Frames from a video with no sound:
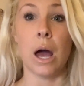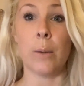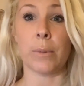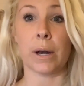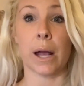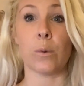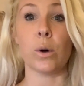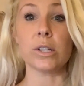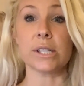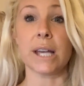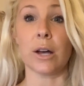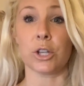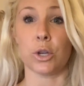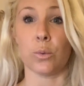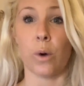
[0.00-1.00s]
But I will
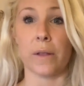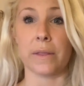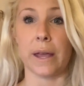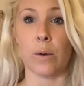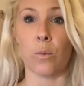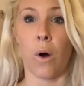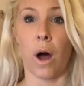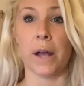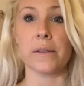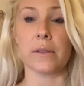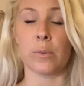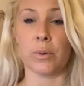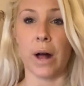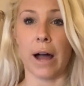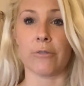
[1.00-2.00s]
tell you what they want,
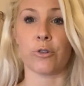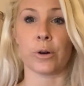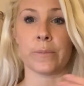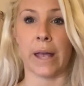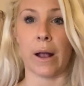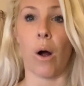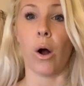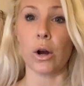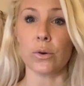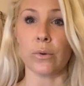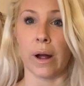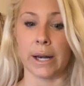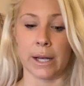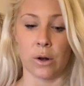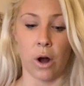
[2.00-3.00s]
the platform they are
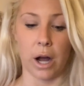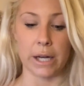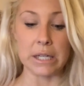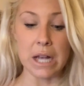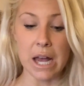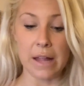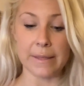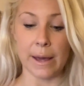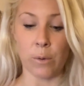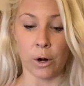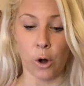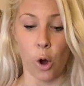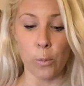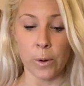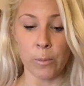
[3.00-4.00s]
running on. They
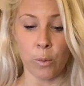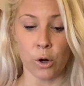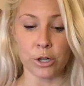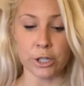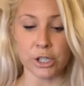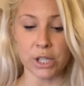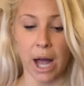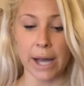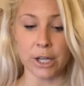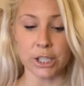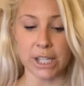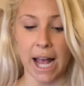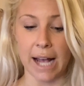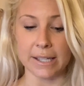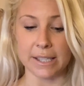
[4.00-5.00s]
want open borders, higher
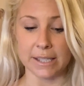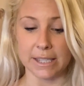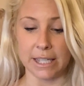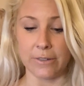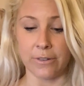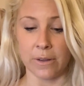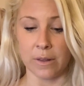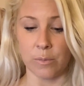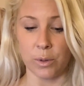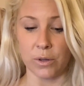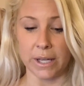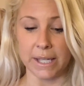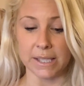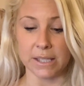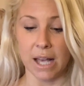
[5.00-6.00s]
taxes, defund the
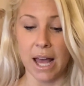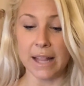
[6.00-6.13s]
police.